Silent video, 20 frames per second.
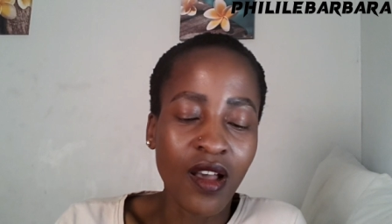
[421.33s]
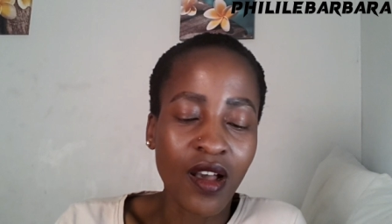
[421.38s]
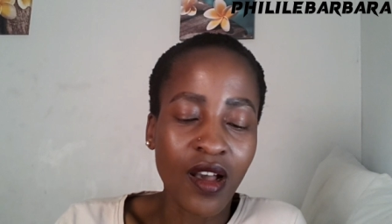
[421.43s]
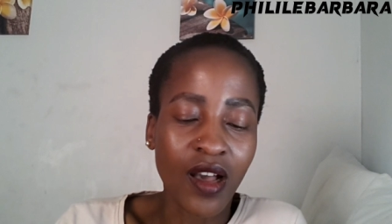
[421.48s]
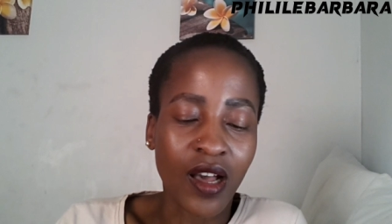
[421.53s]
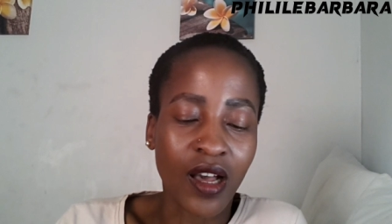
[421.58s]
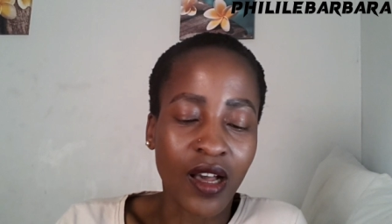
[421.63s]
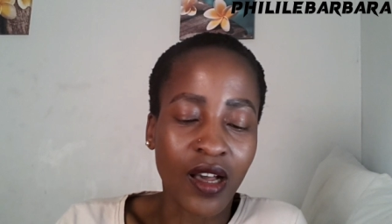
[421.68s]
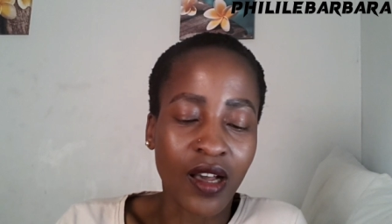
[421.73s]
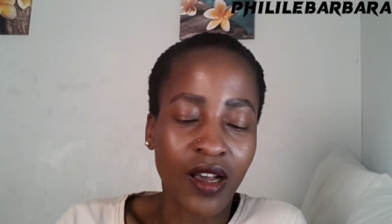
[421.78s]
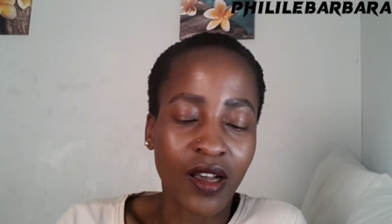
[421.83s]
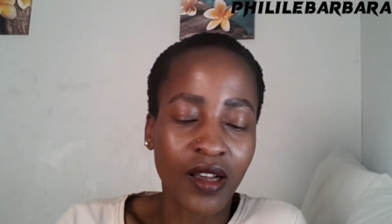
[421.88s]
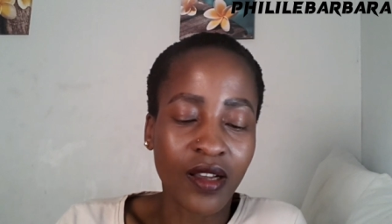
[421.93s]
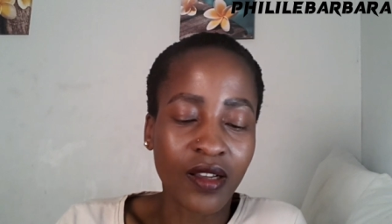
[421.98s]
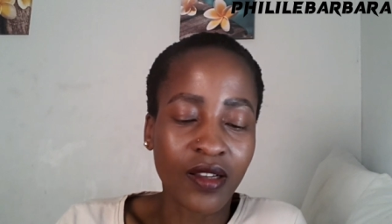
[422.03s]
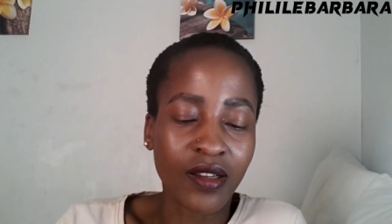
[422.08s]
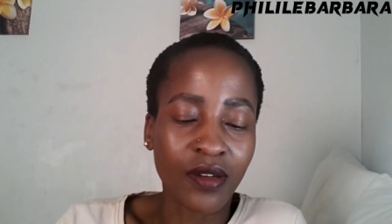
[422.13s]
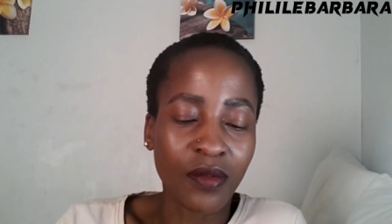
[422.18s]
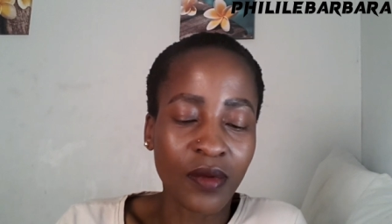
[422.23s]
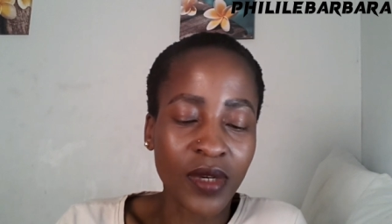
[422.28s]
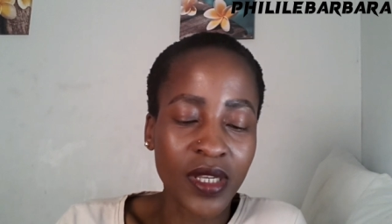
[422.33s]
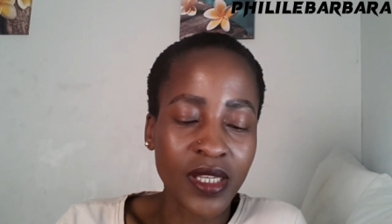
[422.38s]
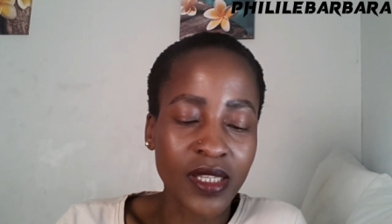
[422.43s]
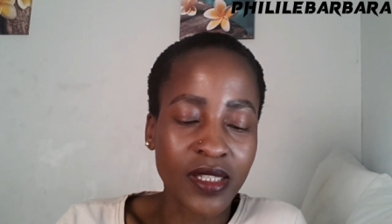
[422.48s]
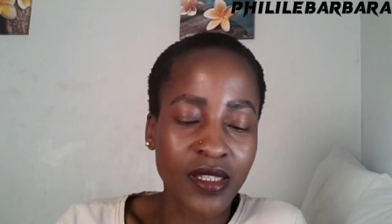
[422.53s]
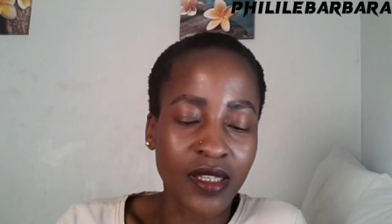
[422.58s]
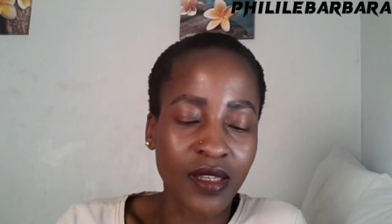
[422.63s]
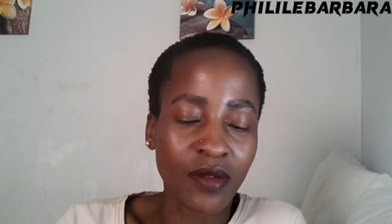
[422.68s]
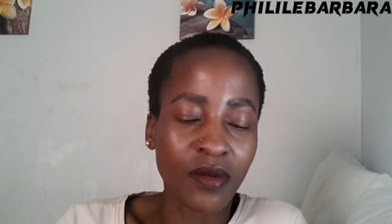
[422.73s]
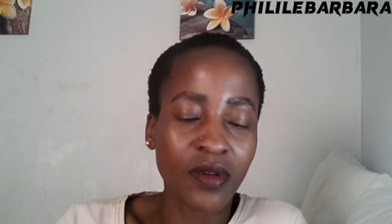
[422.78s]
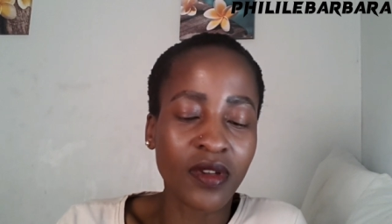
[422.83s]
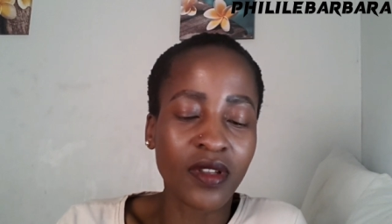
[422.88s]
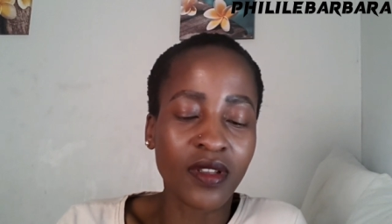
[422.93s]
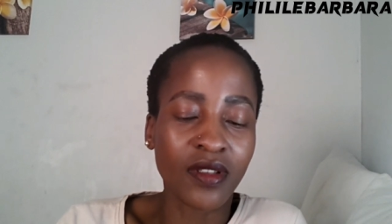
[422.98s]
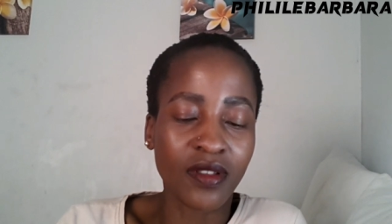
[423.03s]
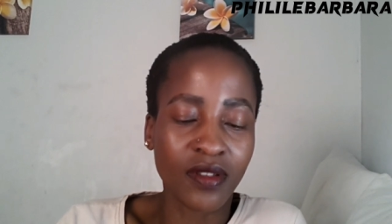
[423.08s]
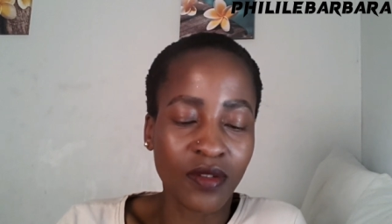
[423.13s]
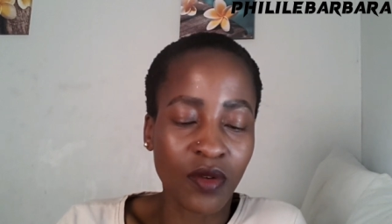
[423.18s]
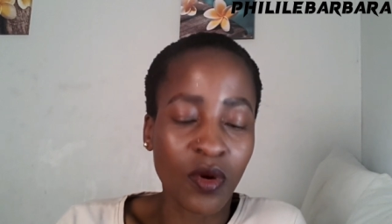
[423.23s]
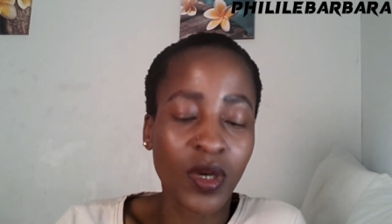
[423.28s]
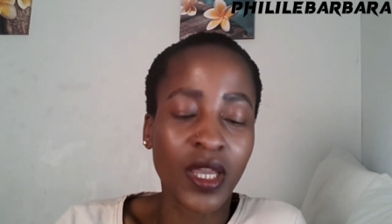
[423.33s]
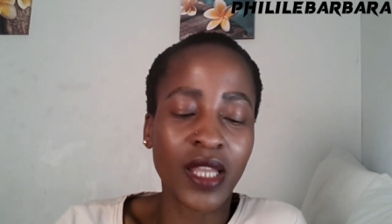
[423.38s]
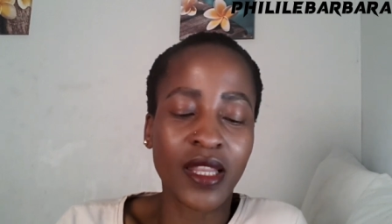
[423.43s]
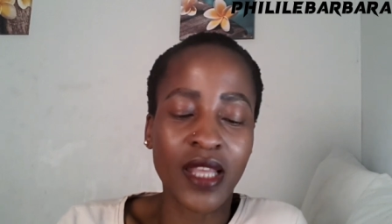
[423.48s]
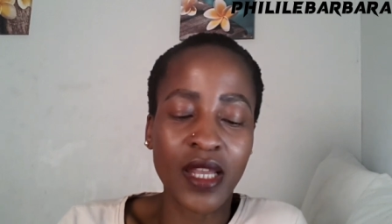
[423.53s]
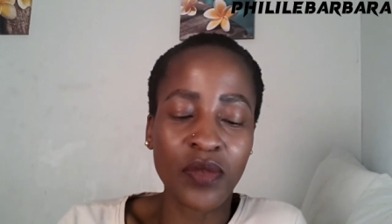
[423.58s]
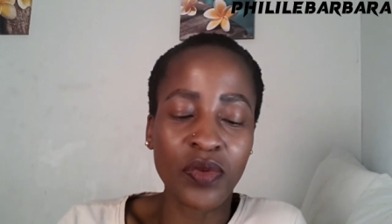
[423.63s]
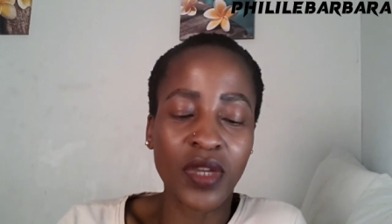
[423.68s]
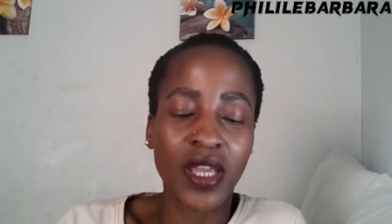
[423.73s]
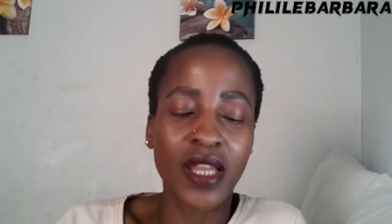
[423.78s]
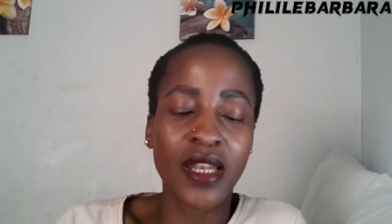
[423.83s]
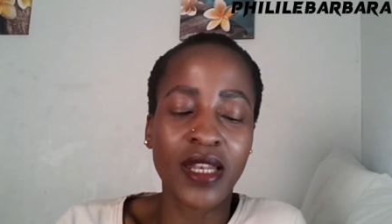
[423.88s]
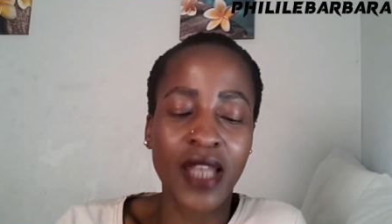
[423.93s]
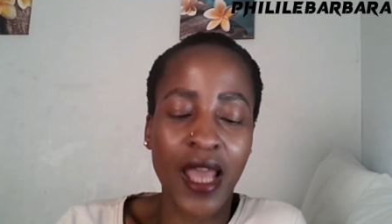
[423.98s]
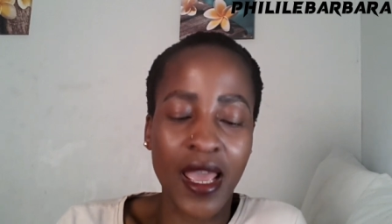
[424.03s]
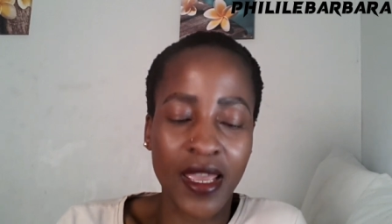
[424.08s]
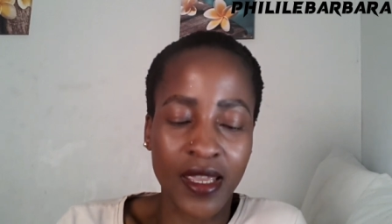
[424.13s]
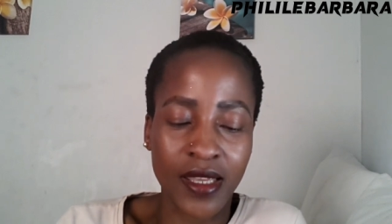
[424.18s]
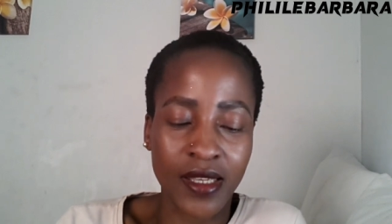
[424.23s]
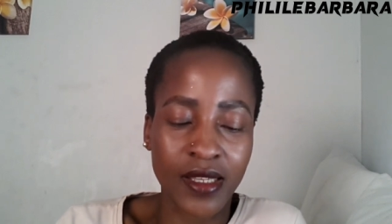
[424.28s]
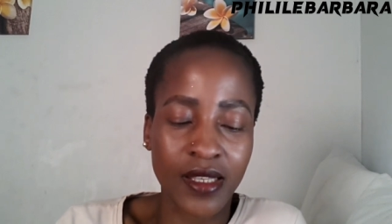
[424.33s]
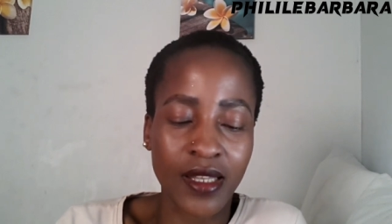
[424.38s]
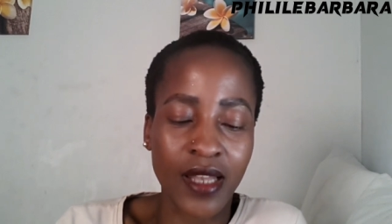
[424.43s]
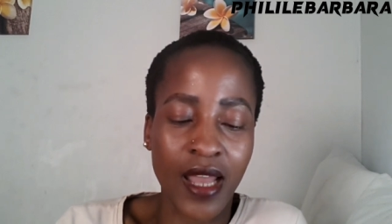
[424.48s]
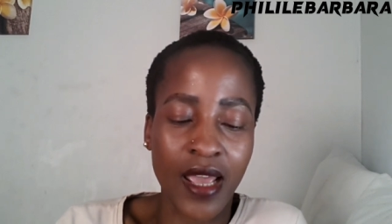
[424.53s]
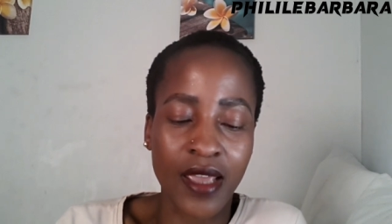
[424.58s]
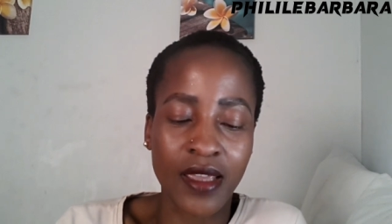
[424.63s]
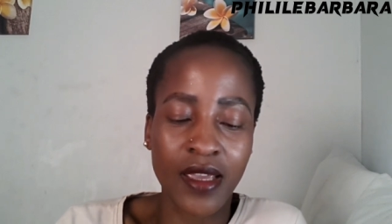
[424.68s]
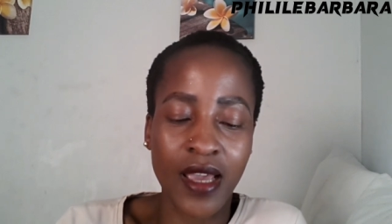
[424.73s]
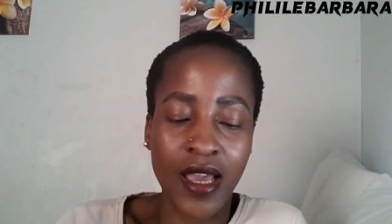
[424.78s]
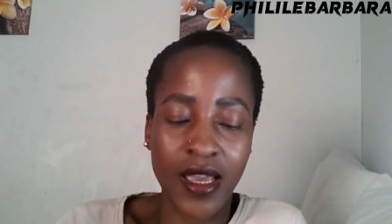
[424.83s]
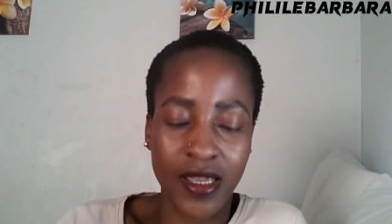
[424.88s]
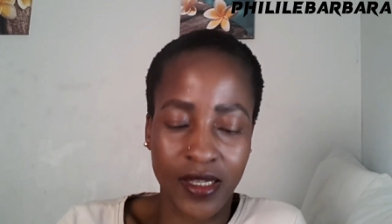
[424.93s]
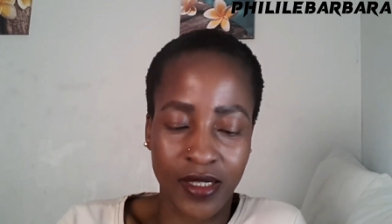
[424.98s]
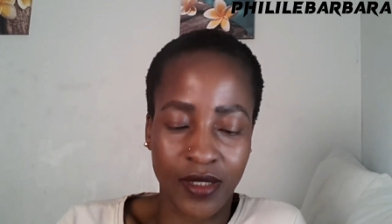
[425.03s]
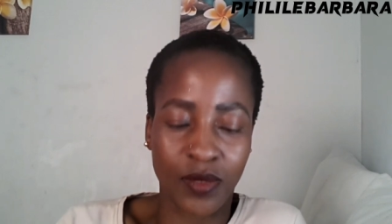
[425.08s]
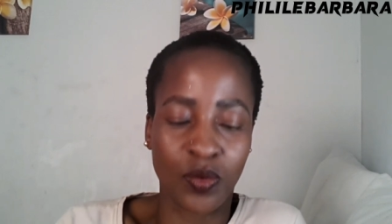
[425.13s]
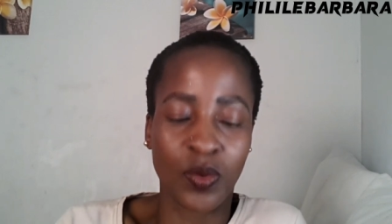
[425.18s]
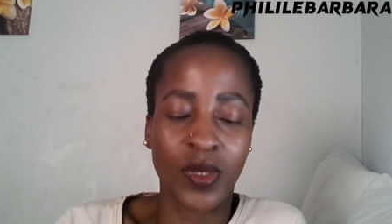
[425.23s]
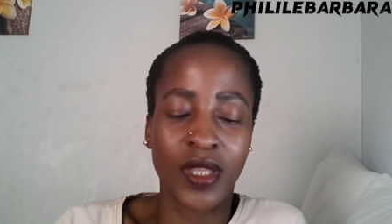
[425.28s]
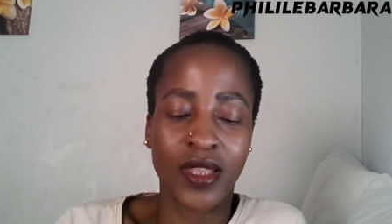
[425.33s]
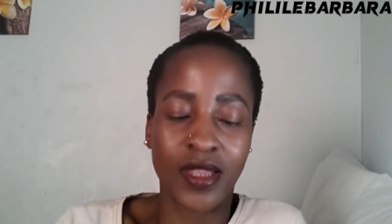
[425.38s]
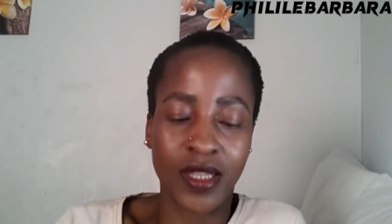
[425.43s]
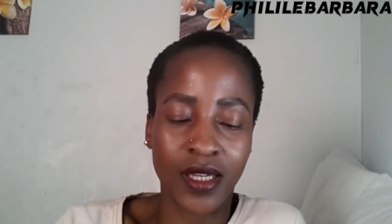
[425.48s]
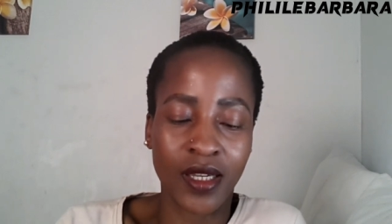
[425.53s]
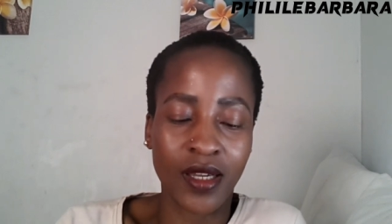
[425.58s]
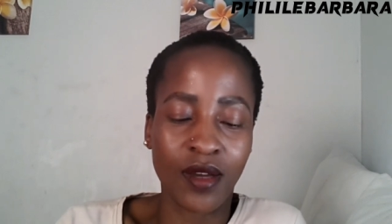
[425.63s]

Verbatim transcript: Uh, what is it? Okay, that we can lie, liaise with.